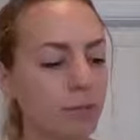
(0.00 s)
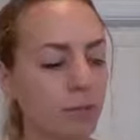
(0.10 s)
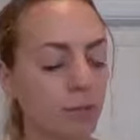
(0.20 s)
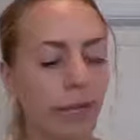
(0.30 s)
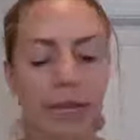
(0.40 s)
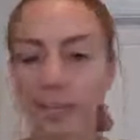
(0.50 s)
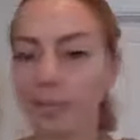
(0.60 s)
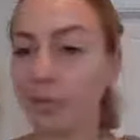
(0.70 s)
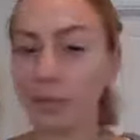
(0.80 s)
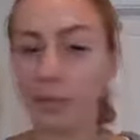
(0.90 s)
So I kind
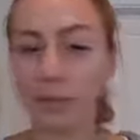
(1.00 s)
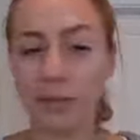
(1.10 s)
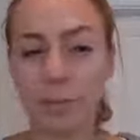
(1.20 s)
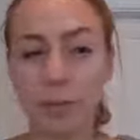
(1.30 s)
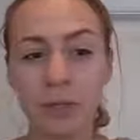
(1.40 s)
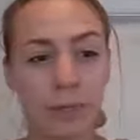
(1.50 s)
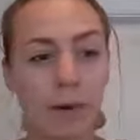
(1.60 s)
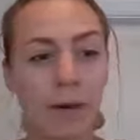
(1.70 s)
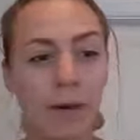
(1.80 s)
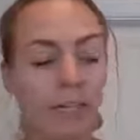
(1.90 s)
of know what I'm putting in
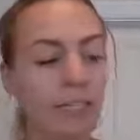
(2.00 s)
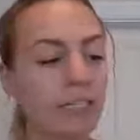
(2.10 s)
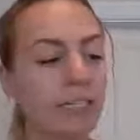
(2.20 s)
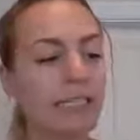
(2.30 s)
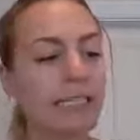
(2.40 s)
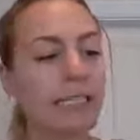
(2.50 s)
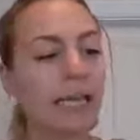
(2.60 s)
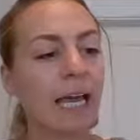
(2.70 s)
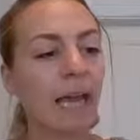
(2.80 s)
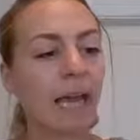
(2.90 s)
my body.
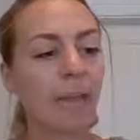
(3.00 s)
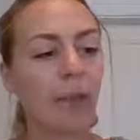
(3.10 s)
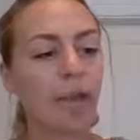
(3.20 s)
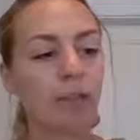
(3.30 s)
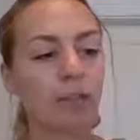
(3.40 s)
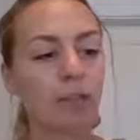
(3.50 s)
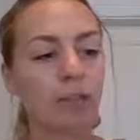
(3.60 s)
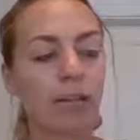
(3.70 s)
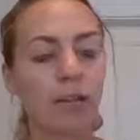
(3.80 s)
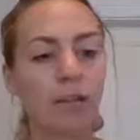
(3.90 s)
I also
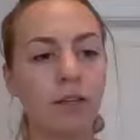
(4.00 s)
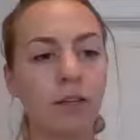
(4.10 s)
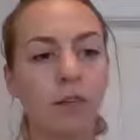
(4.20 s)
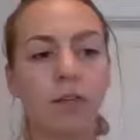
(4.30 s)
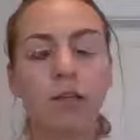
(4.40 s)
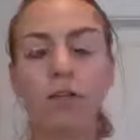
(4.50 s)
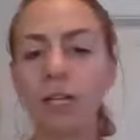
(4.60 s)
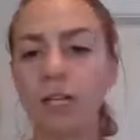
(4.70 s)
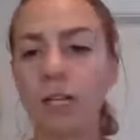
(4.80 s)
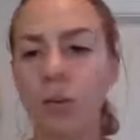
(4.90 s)
say,
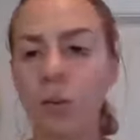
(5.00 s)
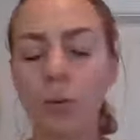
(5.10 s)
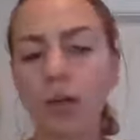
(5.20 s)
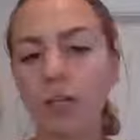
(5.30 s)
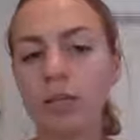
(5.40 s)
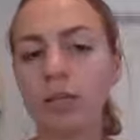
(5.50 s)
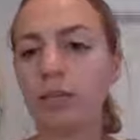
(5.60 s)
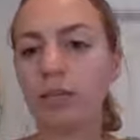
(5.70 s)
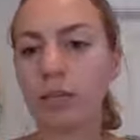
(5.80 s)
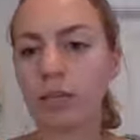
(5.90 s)
ingredient quality
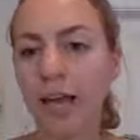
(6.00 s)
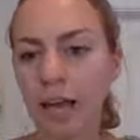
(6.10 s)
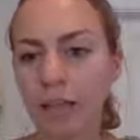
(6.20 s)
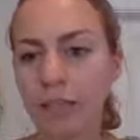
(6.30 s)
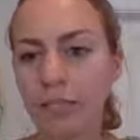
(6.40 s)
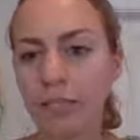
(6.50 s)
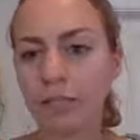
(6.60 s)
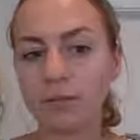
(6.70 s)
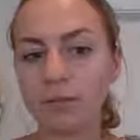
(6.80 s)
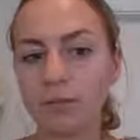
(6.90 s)
over
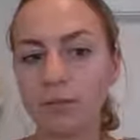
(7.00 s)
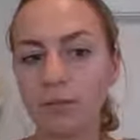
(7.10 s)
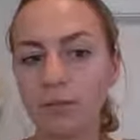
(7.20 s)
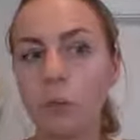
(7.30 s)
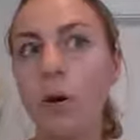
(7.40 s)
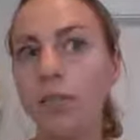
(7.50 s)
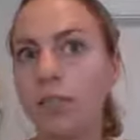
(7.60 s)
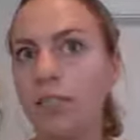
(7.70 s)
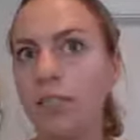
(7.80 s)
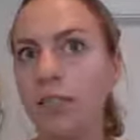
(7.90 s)
calorie
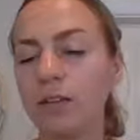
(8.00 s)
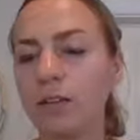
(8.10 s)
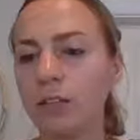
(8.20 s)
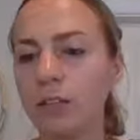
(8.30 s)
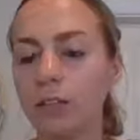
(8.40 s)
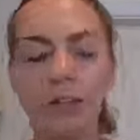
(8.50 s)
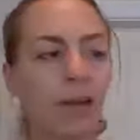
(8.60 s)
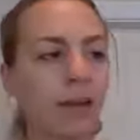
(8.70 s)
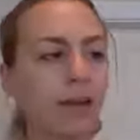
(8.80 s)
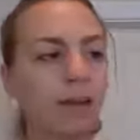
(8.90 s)
quantity. So
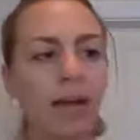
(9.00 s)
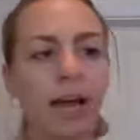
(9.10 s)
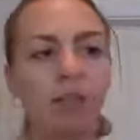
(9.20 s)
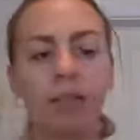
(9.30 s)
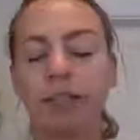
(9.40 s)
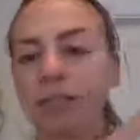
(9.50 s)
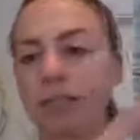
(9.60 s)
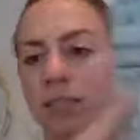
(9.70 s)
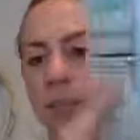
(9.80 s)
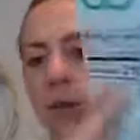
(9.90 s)
again, calorie is
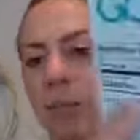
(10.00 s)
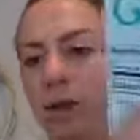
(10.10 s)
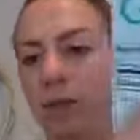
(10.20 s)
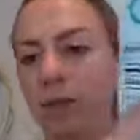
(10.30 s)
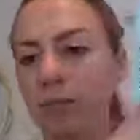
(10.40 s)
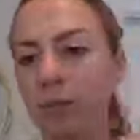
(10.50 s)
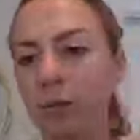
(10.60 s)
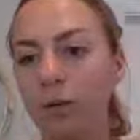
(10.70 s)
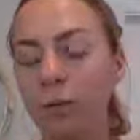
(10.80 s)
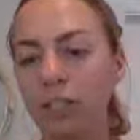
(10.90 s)
a small part of the
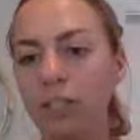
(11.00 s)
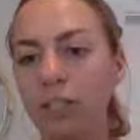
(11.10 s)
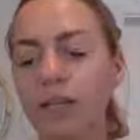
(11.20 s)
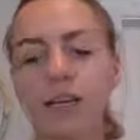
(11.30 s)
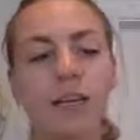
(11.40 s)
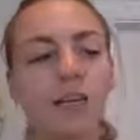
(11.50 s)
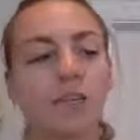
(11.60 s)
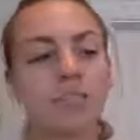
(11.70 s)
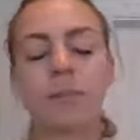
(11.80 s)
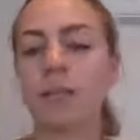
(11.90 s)
whole picture.
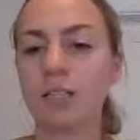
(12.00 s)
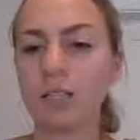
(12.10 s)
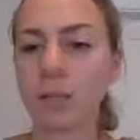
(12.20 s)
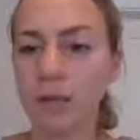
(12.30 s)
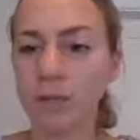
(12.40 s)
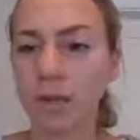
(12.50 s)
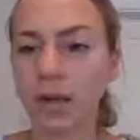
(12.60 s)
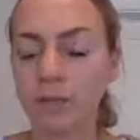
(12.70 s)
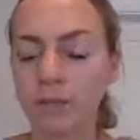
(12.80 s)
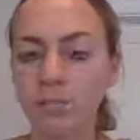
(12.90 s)
Something that's low in
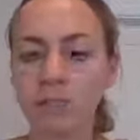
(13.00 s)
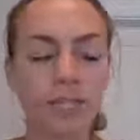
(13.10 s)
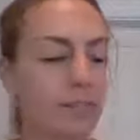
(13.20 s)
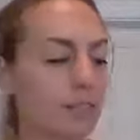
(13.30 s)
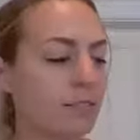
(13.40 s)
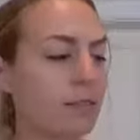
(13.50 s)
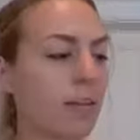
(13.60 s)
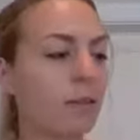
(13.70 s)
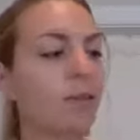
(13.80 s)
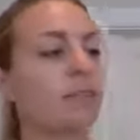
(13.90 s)
calories
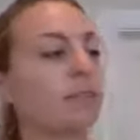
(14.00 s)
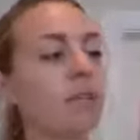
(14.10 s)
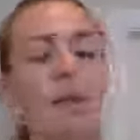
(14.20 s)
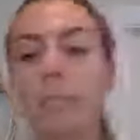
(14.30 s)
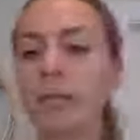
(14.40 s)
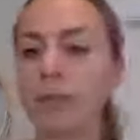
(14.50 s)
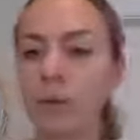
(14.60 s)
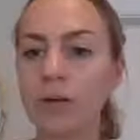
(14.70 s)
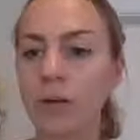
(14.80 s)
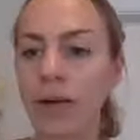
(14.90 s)
something might be
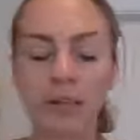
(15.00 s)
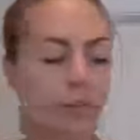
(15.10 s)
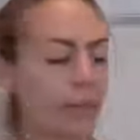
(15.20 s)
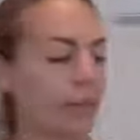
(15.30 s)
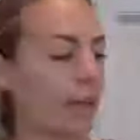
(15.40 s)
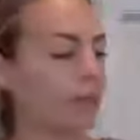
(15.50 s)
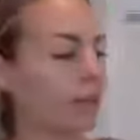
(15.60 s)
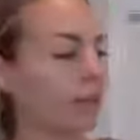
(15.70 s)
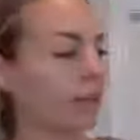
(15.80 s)
low in calories and have